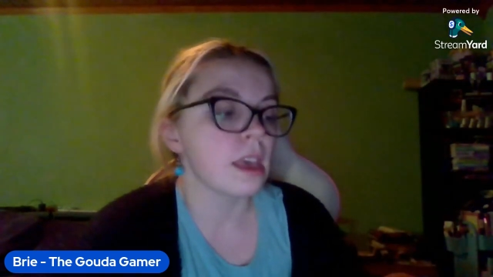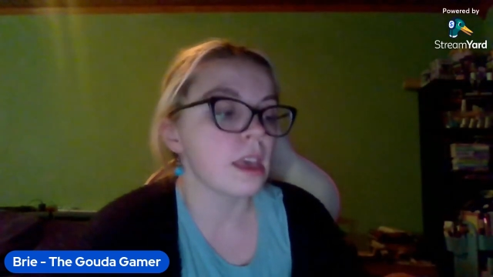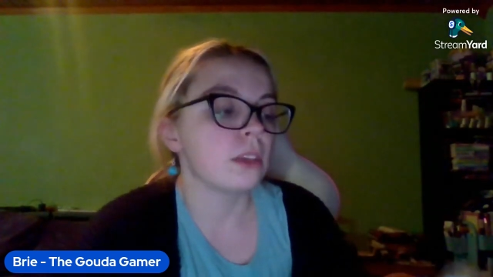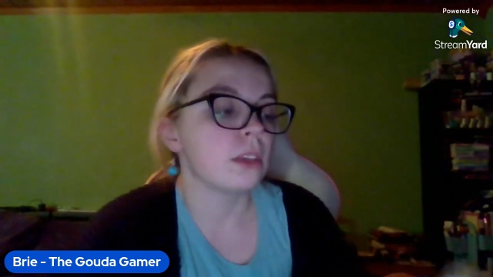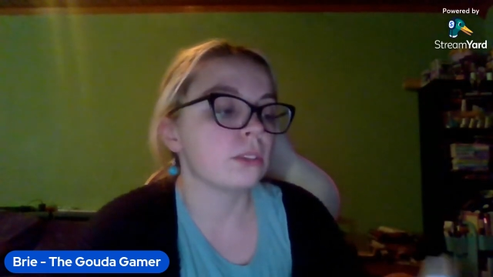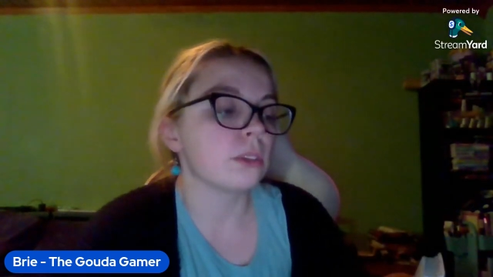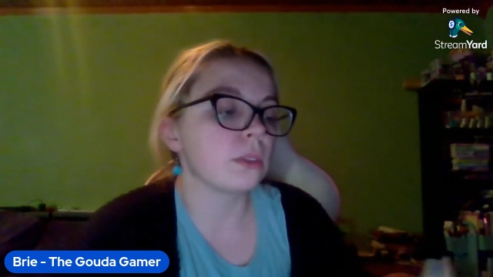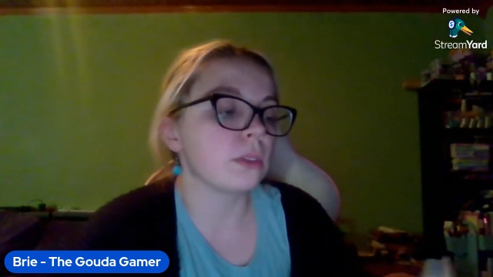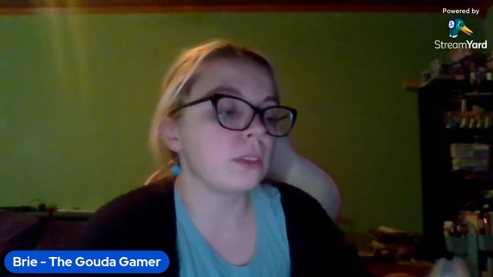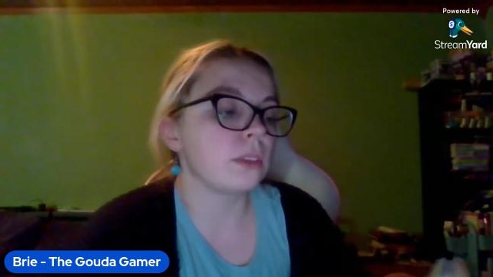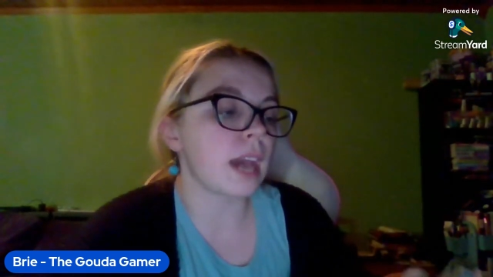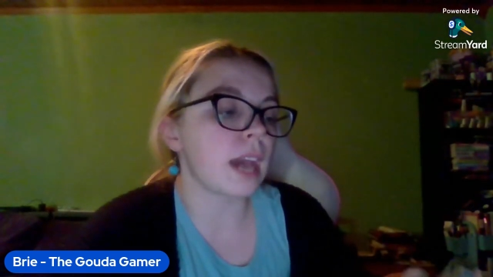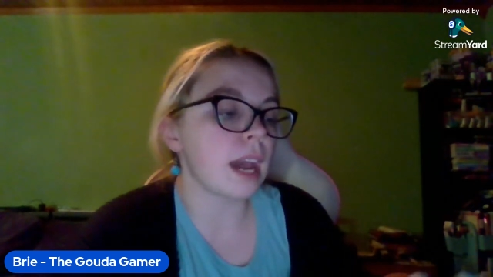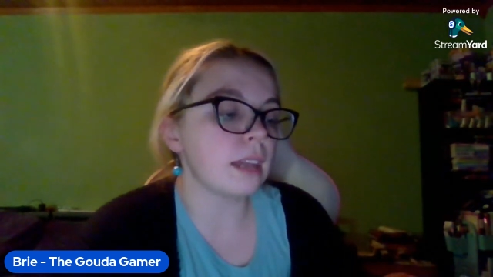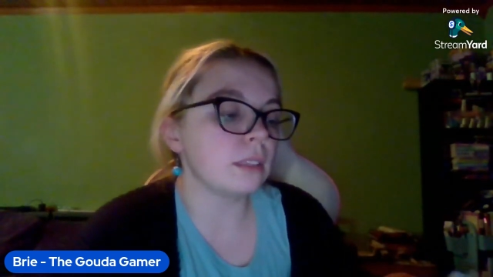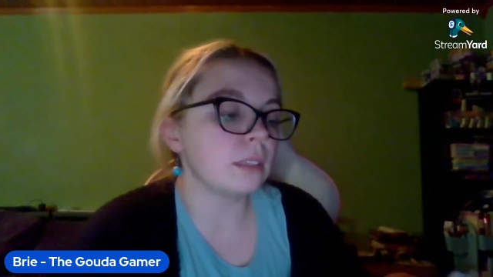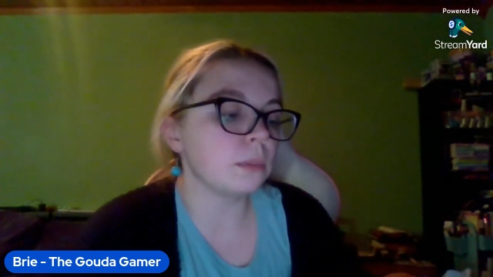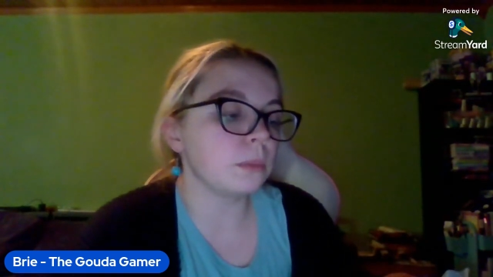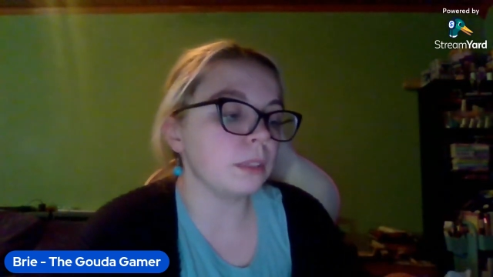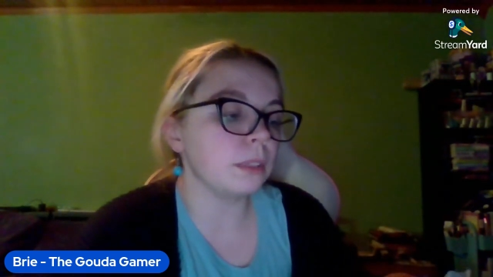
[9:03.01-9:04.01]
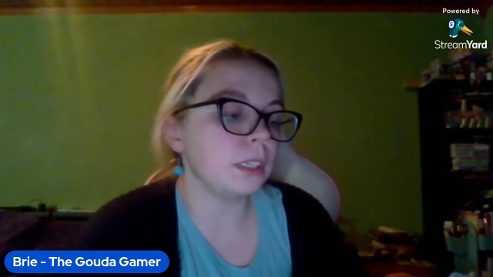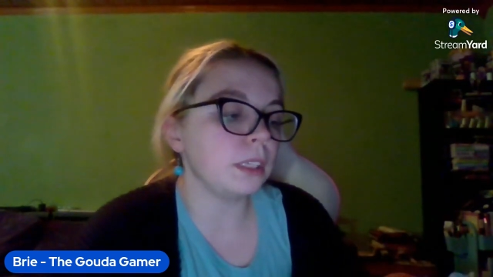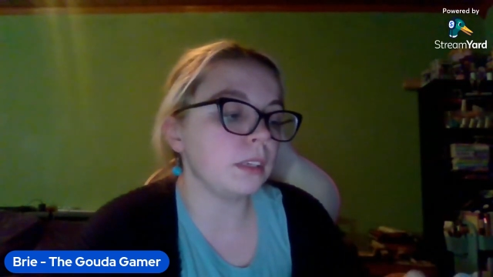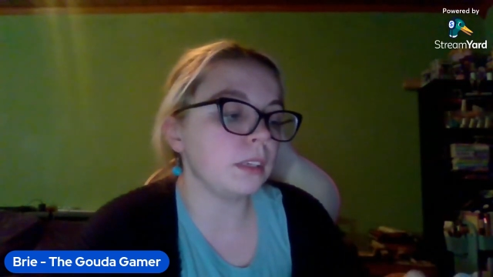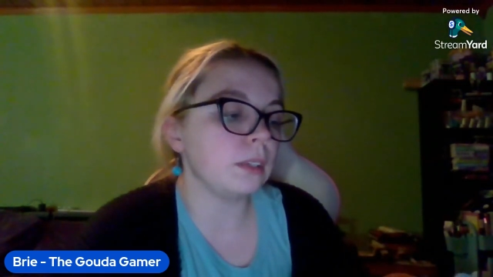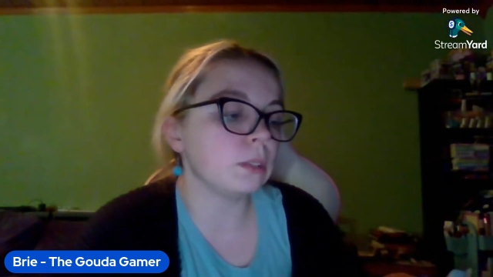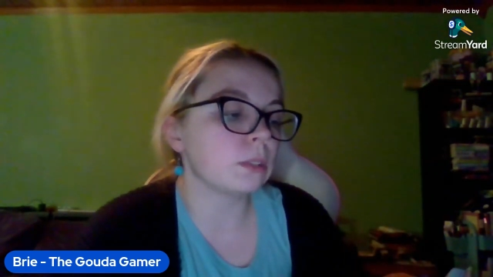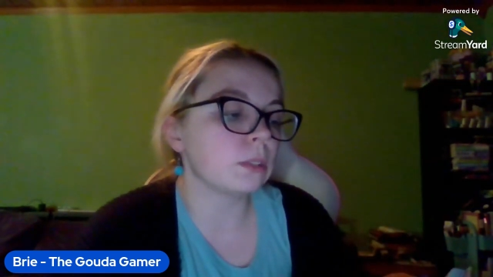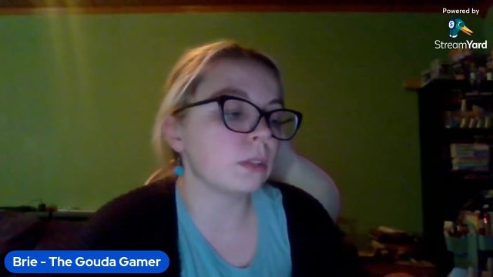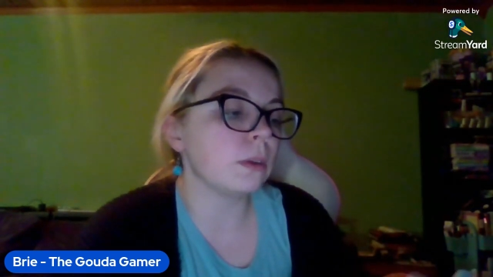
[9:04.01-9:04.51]
So that's really
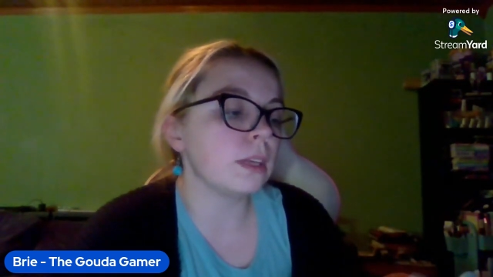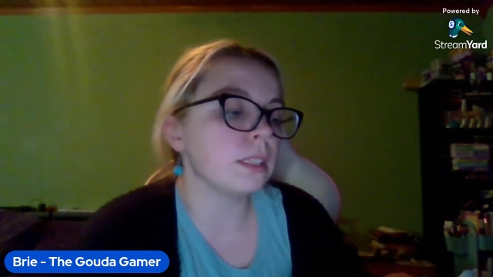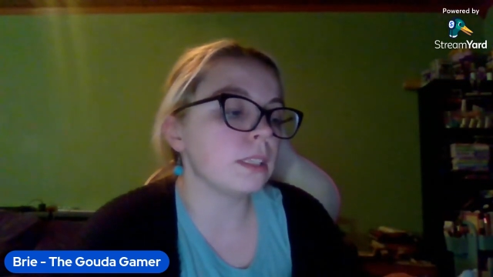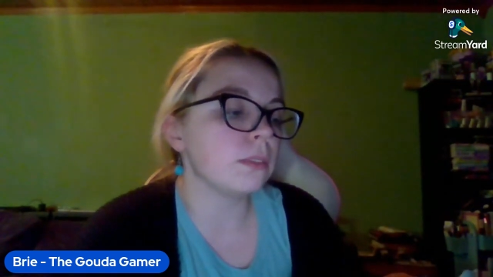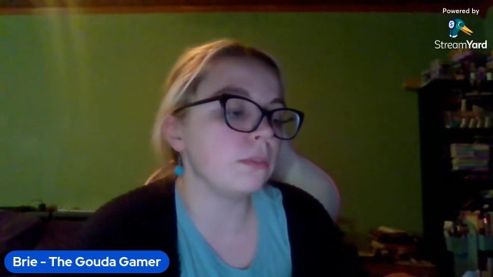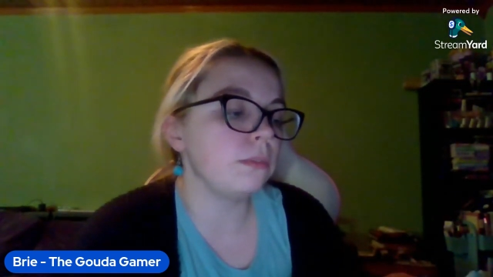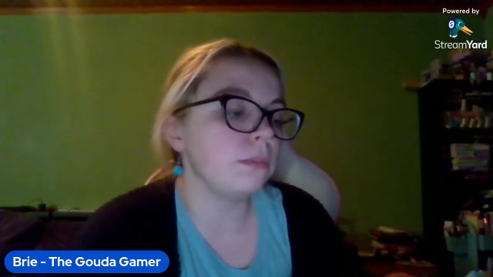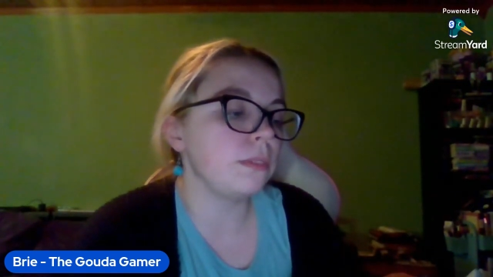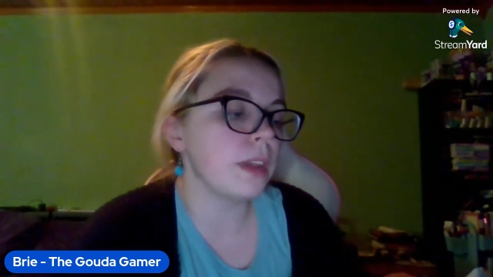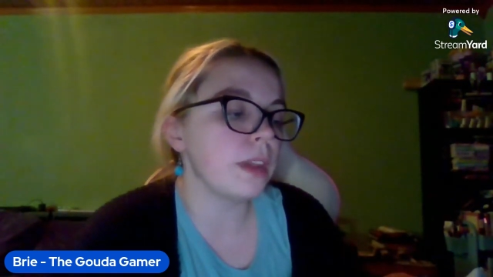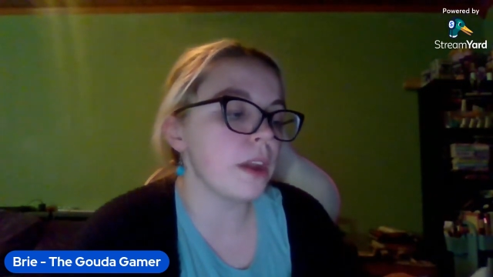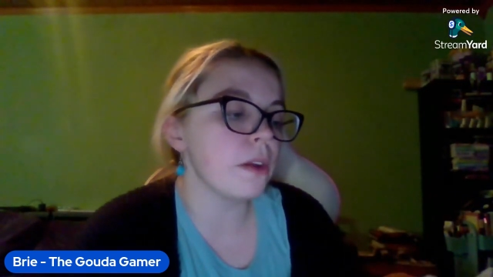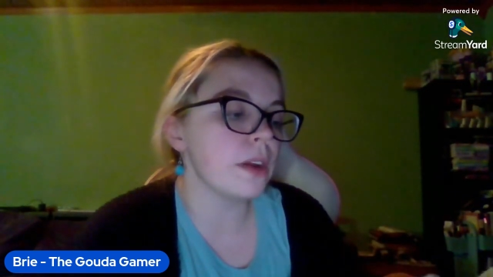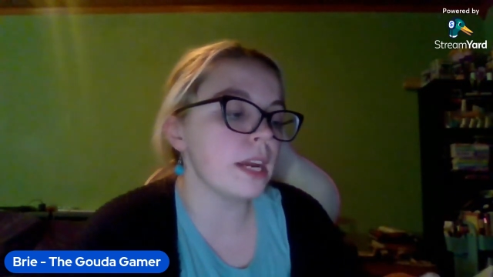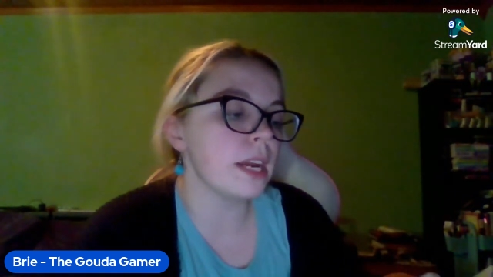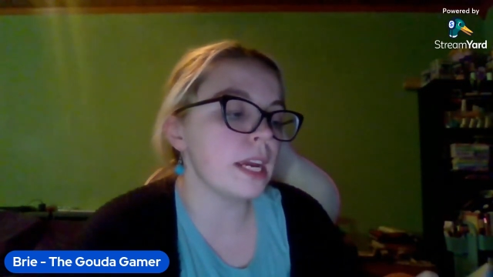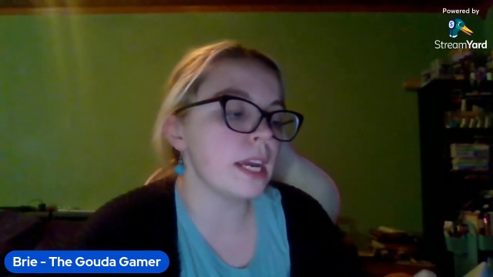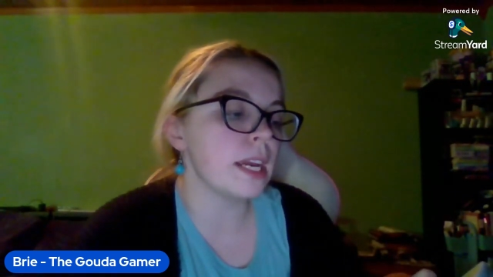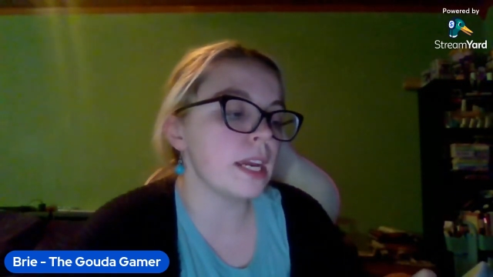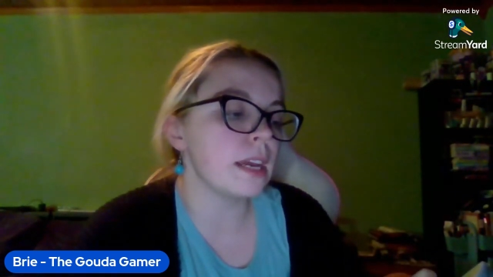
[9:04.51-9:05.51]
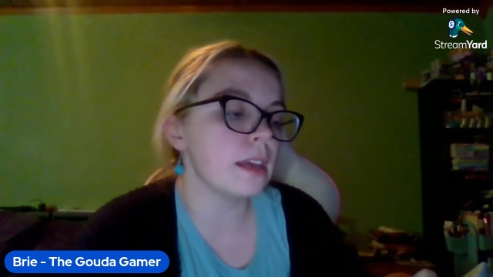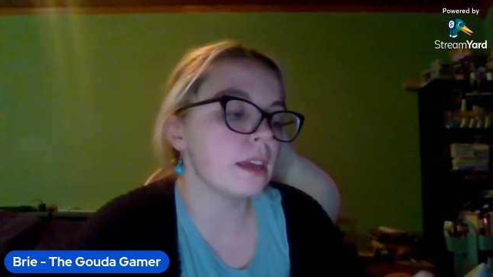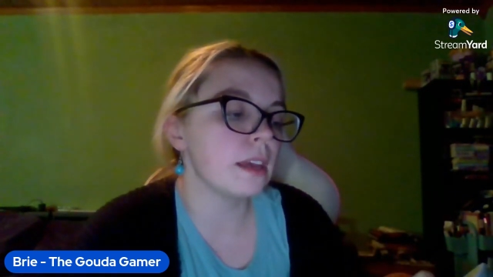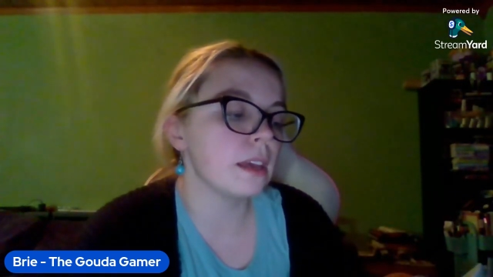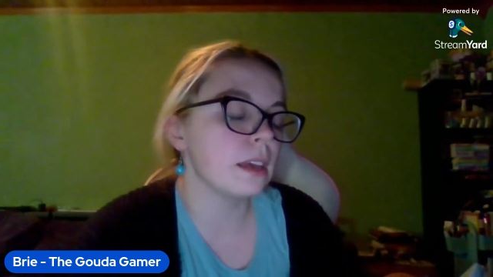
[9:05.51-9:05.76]
cute. So it's very